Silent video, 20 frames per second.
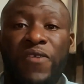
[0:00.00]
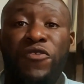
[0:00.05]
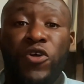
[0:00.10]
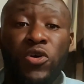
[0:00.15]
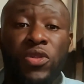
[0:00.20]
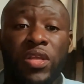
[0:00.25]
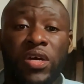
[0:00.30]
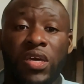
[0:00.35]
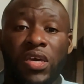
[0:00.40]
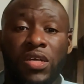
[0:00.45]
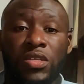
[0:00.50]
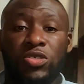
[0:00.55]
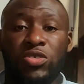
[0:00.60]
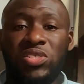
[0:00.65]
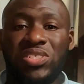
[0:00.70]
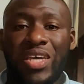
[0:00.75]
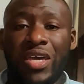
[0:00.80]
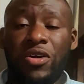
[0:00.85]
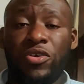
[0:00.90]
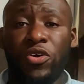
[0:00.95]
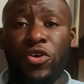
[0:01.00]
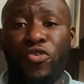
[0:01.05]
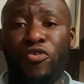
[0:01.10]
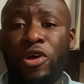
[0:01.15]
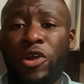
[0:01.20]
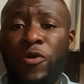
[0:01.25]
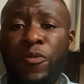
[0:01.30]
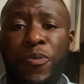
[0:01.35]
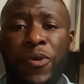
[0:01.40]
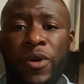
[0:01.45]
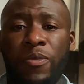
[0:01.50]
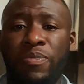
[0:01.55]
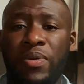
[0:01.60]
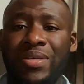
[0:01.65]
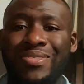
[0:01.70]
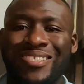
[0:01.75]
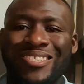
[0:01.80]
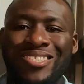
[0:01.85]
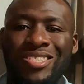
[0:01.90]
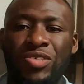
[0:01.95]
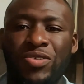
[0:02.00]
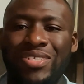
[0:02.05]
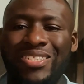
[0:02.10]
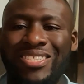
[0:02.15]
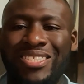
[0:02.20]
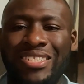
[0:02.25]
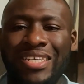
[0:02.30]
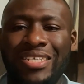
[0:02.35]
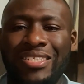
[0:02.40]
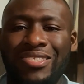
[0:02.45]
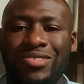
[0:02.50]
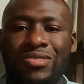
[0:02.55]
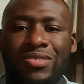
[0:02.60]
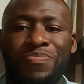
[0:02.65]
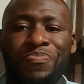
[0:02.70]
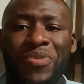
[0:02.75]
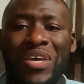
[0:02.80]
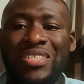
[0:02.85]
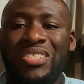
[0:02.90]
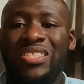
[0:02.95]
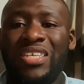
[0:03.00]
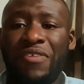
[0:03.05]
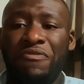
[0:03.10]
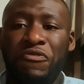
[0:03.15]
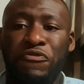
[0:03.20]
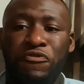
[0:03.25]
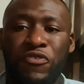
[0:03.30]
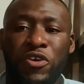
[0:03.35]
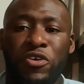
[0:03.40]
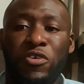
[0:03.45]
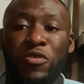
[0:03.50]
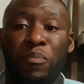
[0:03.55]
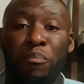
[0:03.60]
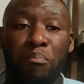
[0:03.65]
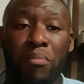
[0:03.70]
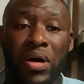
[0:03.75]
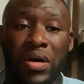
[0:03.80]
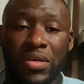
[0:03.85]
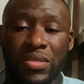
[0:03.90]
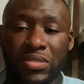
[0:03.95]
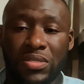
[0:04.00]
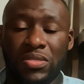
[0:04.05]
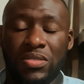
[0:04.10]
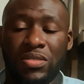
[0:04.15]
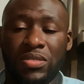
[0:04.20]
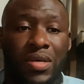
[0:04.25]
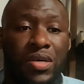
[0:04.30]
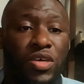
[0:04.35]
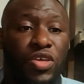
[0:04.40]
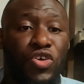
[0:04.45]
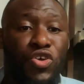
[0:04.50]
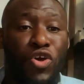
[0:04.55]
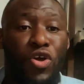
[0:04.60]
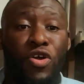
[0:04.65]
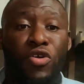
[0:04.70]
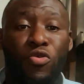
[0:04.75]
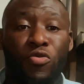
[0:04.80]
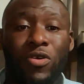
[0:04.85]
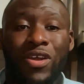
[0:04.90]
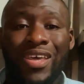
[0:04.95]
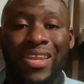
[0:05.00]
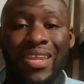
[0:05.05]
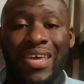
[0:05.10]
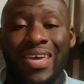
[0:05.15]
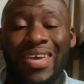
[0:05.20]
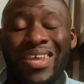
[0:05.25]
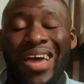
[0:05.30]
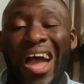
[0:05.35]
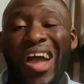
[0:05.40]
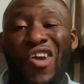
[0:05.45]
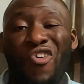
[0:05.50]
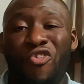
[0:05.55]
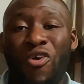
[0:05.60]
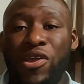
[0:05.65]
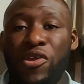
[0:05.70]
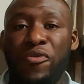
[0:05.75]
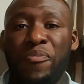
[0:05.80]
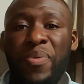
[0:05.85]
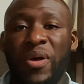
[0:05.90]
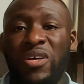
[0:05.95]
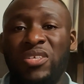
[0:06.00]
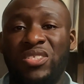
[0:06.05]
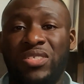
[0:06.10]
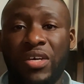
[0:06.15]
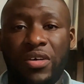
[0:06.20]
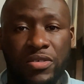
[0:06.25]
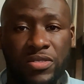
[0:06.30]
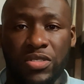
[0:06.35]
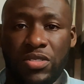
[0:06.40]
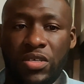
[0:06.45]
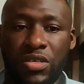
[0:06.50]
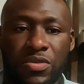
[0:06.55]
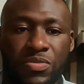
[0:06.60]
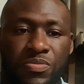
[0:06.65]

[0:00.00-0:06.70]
you're looking to scale your credit repair business to a 6 and 7-figure months, you're going to need a credit repair sales team.